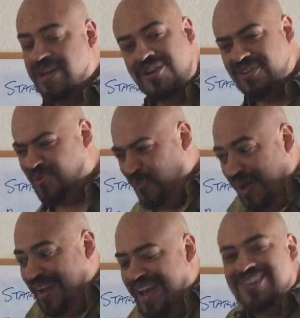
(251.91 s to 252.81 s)
And you're like,
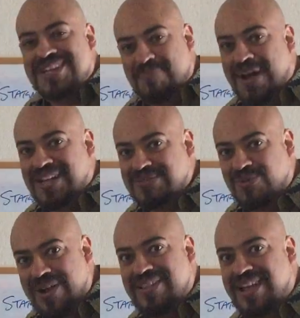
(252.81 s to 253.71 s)
what? How is that possible?
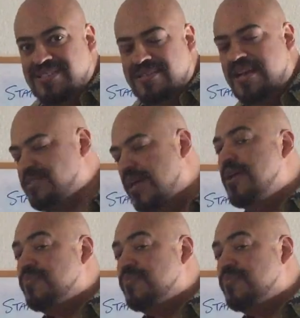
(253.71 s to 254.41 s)
We ran 1,000 tests.